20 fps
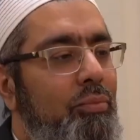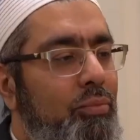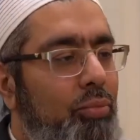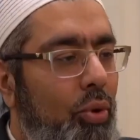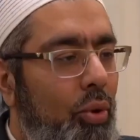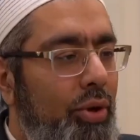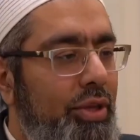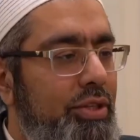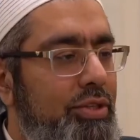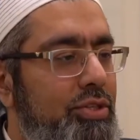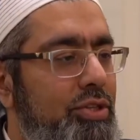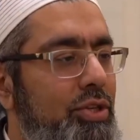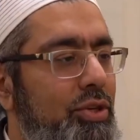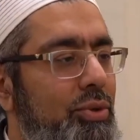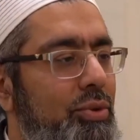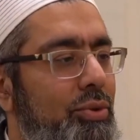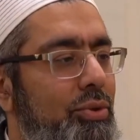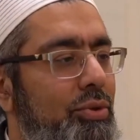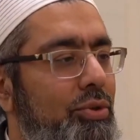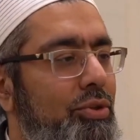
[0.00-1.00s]
points
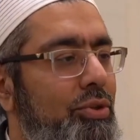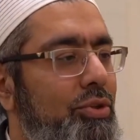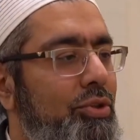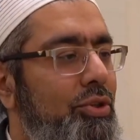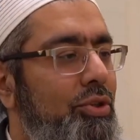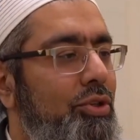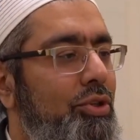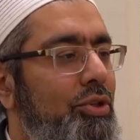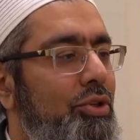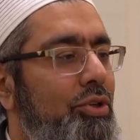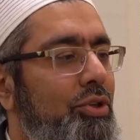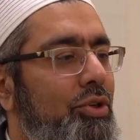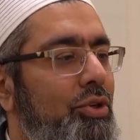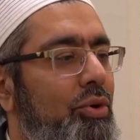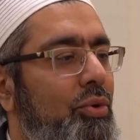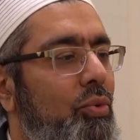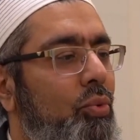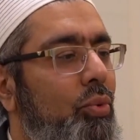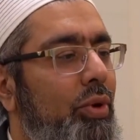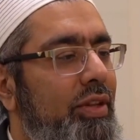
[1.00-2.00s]
you
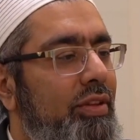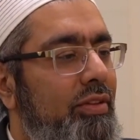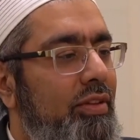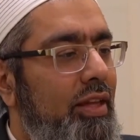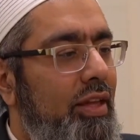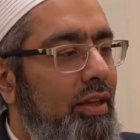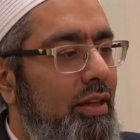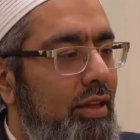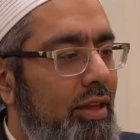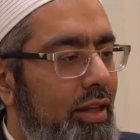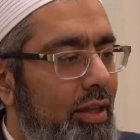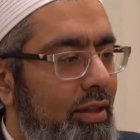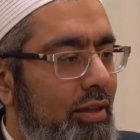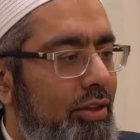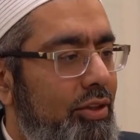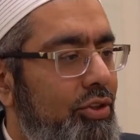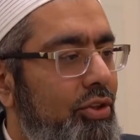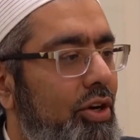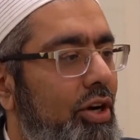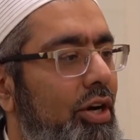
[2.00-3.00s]
with ill
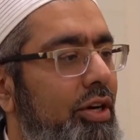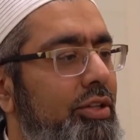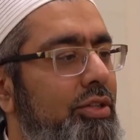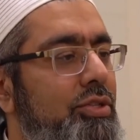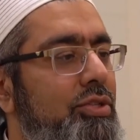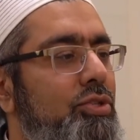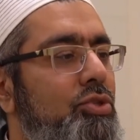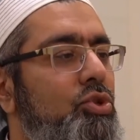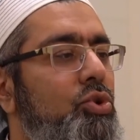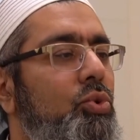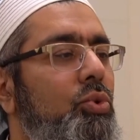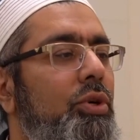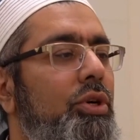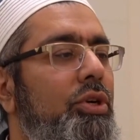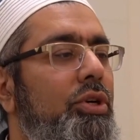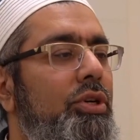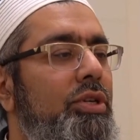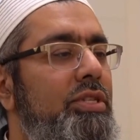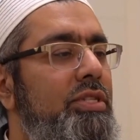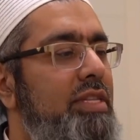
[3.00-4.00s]
thoughts
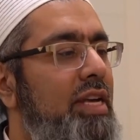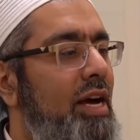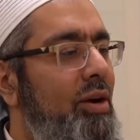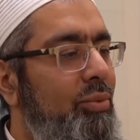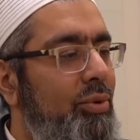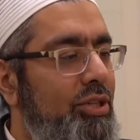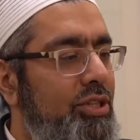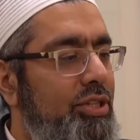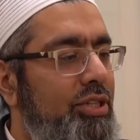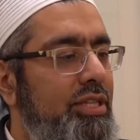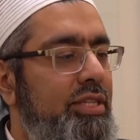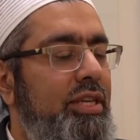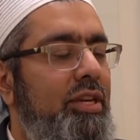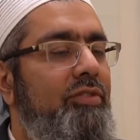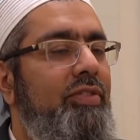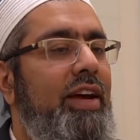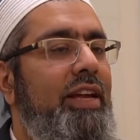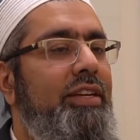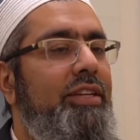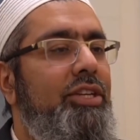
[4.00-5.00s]
towards that which
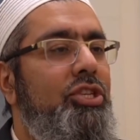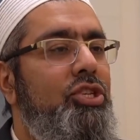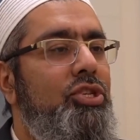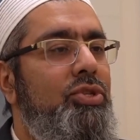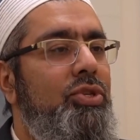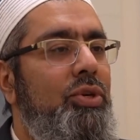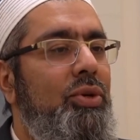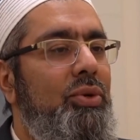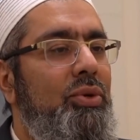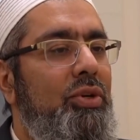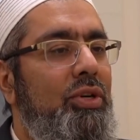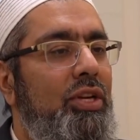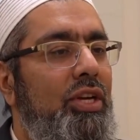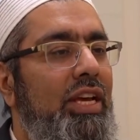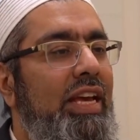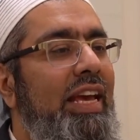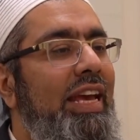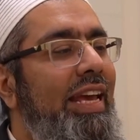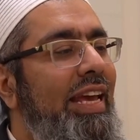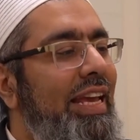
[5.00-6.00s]
disadvantages you.
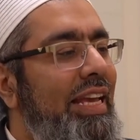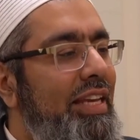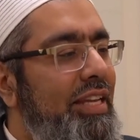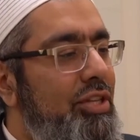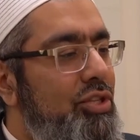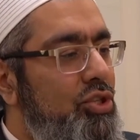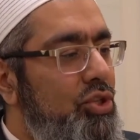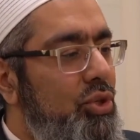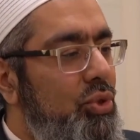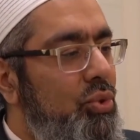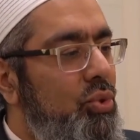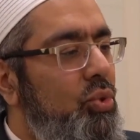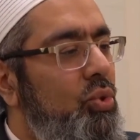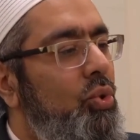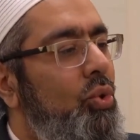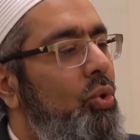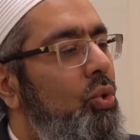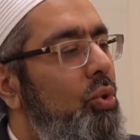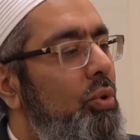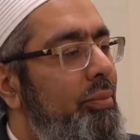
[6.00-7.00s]
It is
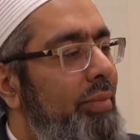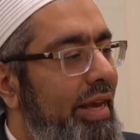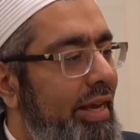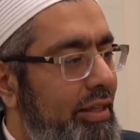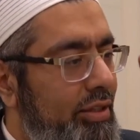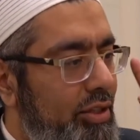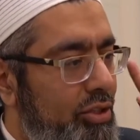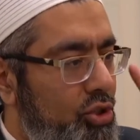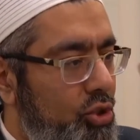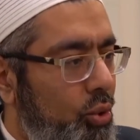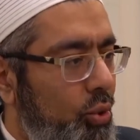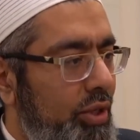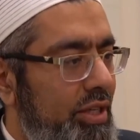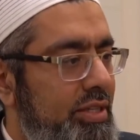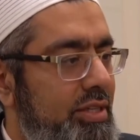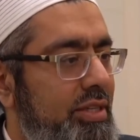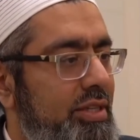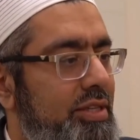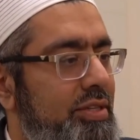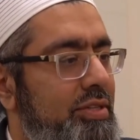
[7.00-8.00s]
you who make the
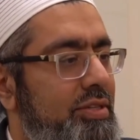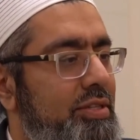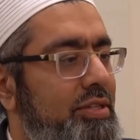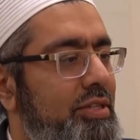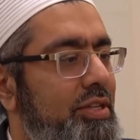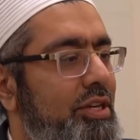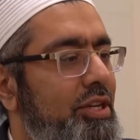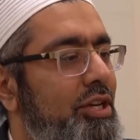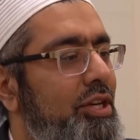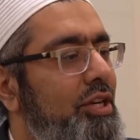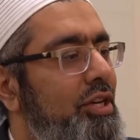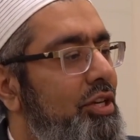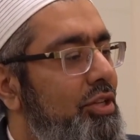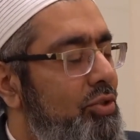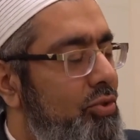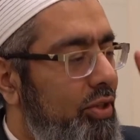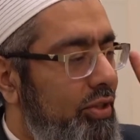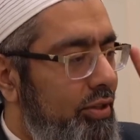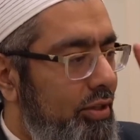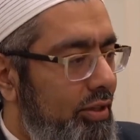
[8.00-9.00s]
choices
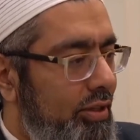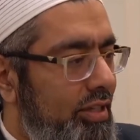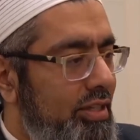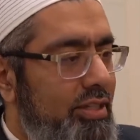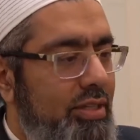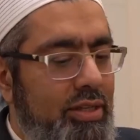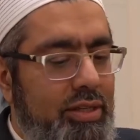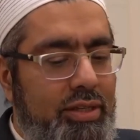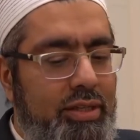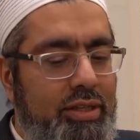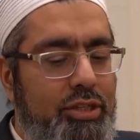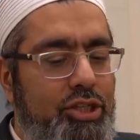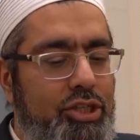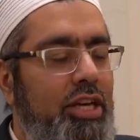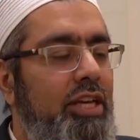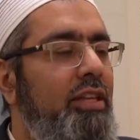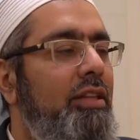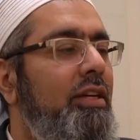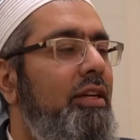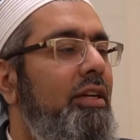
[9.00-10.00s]
to either listen to the
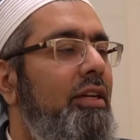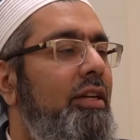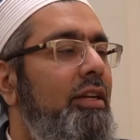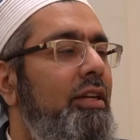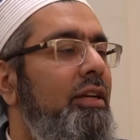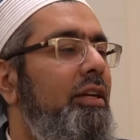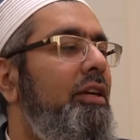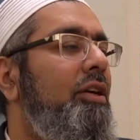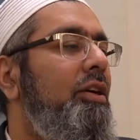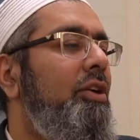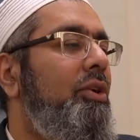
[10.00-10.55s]
shaitan